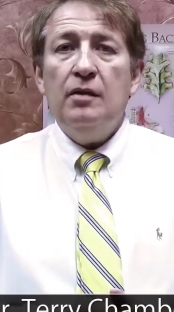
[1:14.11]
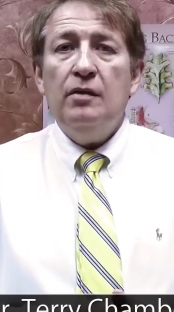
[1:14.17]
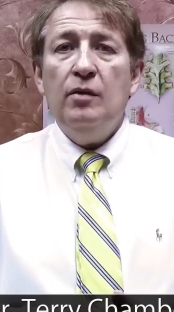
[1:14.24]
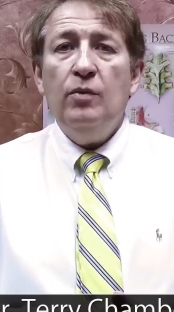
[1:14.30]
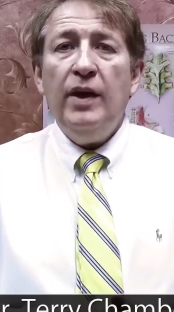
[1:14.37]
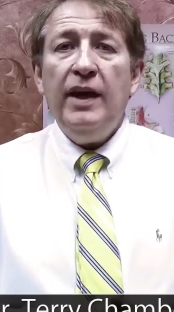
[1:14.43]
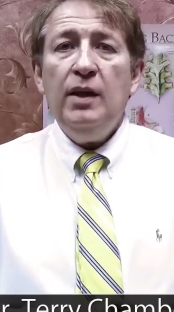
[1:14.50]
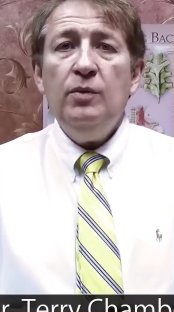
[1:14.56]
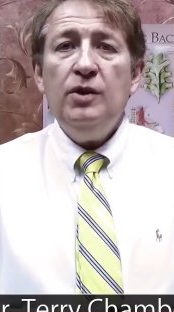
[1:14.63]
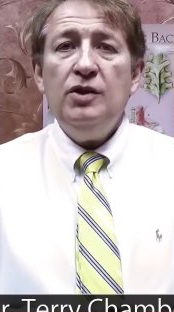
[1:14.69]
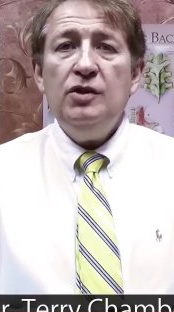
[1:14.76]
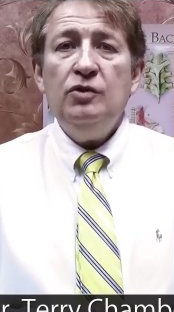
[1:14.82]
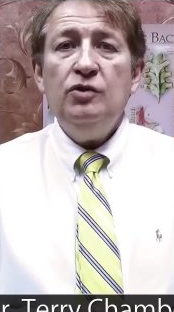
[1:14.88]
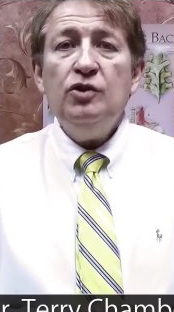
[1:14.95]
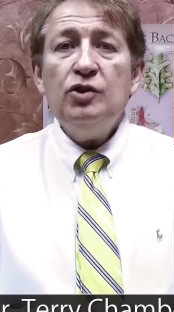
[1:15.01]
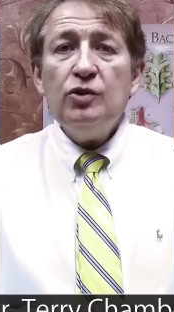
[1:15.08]
The way in
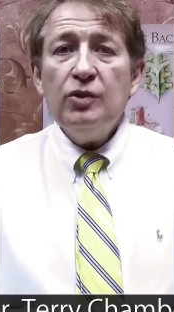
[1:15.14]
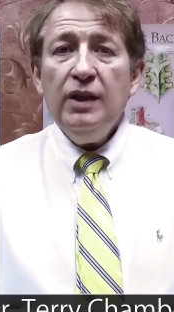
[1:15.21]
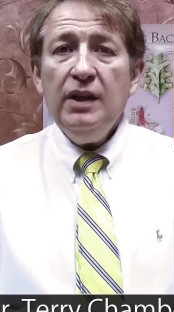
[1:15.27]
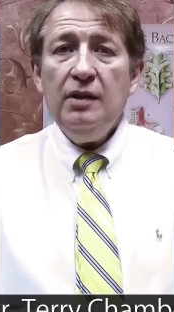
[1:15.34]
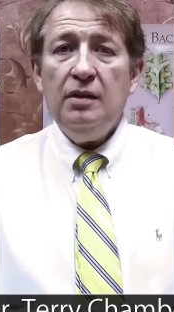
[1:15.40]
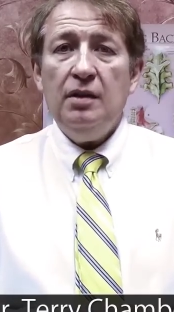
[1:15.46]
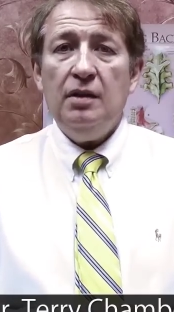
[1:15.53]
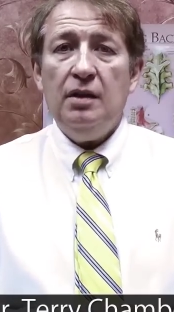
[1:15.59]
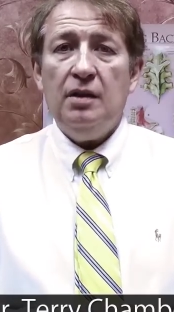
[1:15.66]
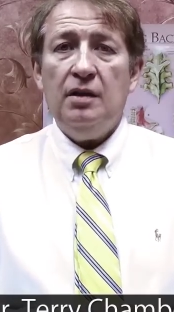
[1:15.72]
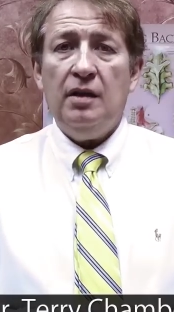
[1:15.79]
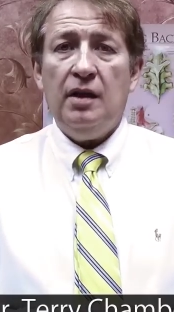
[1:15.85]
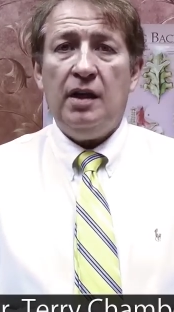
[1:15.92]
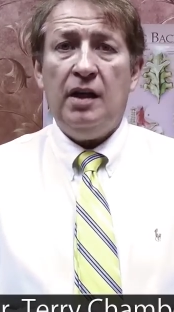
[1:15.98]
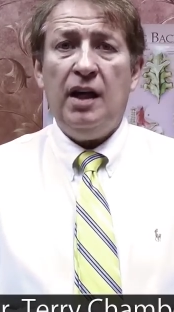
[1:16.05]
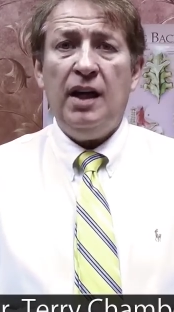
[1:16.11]
which you treat a
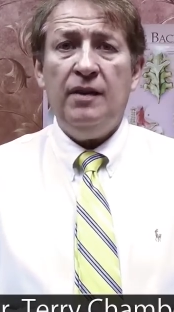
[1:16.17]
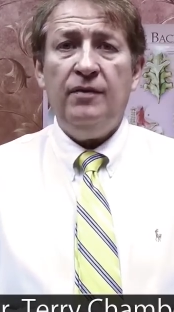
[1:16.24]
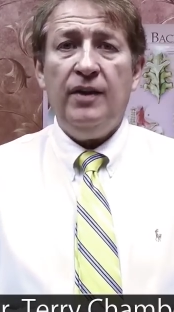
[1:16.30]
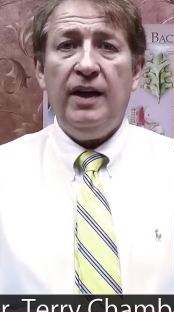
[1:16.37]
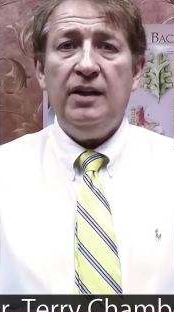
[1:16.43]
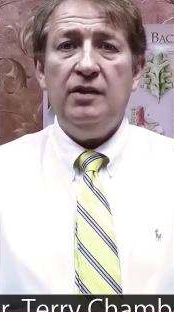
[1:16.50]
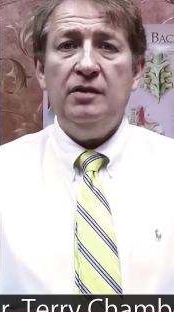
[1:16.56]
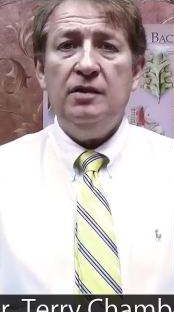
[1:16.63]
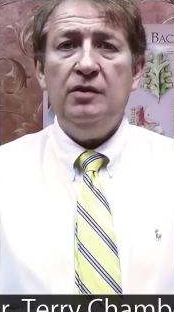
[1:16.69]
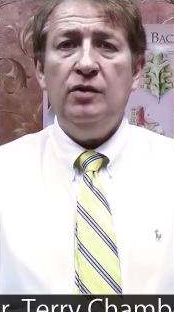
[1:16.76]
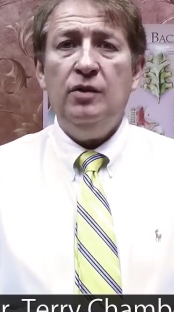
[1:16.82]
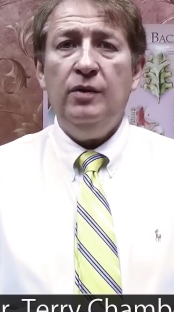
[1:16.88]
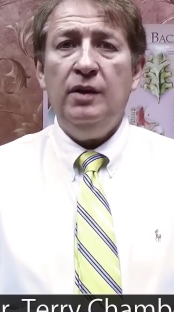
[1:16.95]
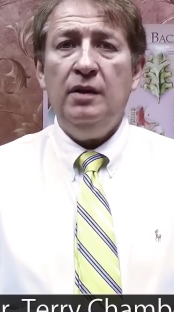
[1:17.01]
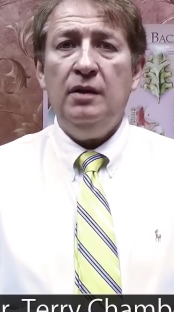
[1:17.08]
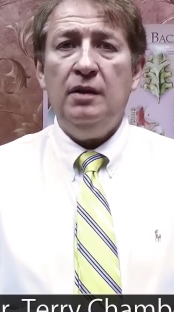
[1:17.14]
lot of hot flashes is
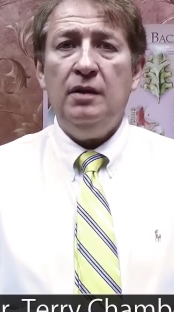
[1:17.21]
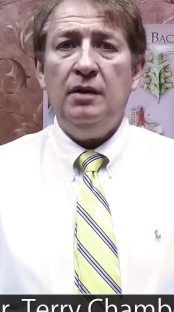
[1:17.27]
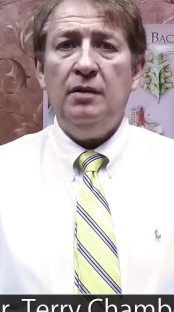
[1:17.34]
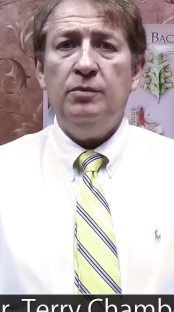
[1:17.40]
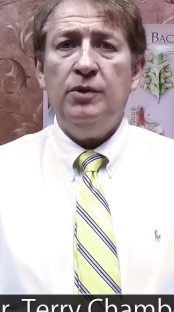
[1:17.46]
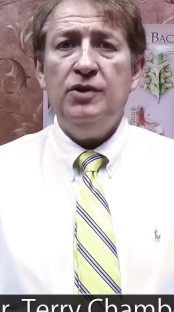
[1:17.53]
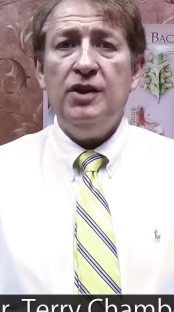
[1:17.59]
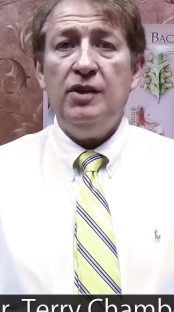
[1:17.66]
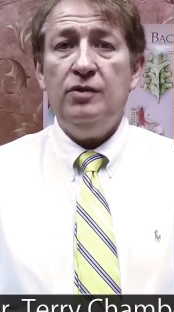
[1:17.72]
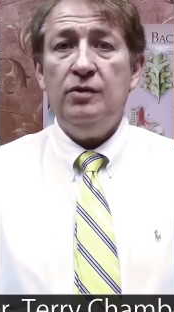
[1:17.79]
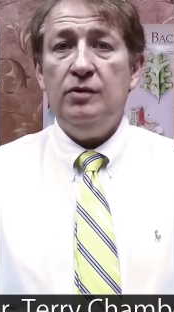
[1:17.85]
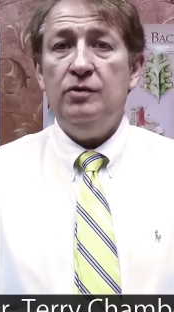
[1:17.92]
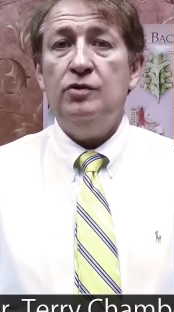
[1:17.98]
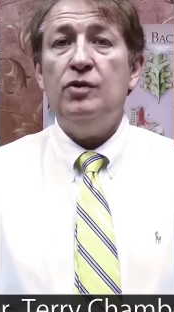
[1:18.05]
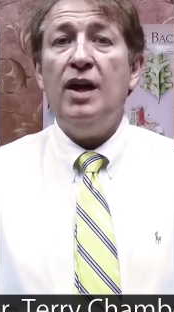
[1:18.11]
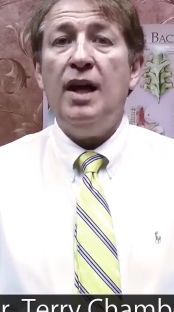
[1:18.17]
doing
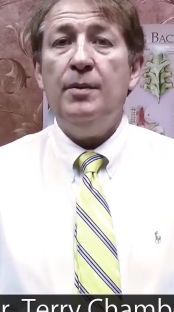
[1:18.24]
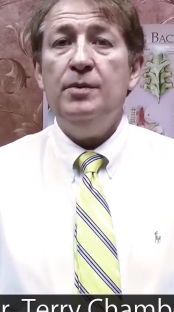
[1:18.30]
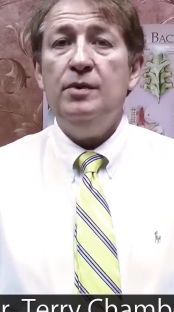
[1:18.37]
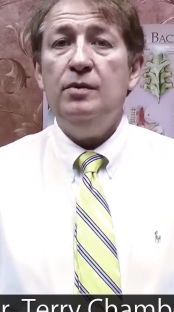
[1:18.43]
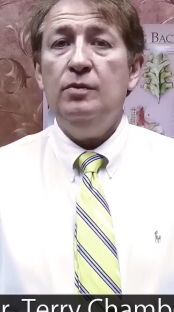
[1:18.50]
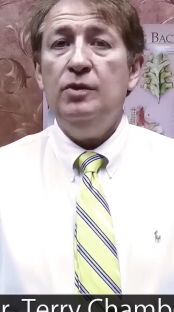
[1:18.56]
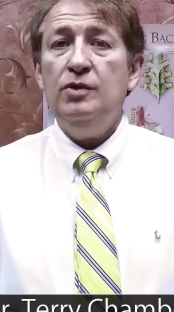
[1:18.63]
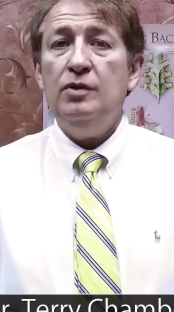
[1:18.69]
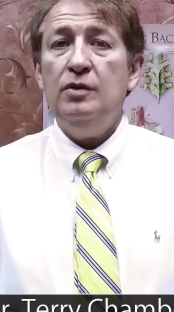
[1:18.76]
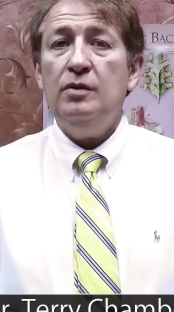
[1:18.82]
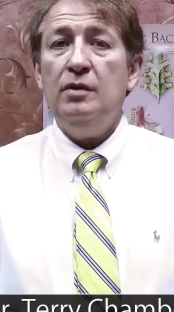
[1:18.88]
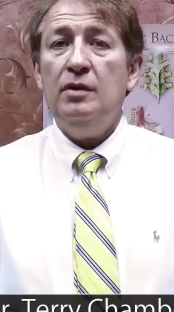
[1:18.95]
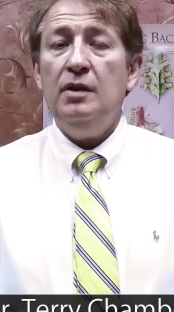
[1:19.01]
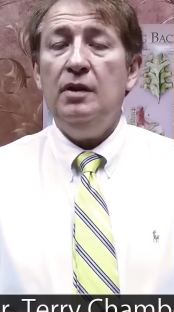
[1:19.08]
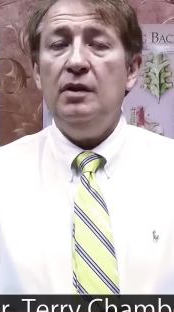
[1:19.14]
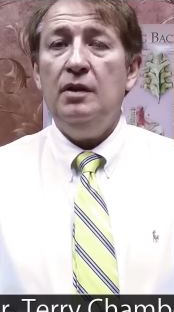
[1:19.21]
progesterone drops, which are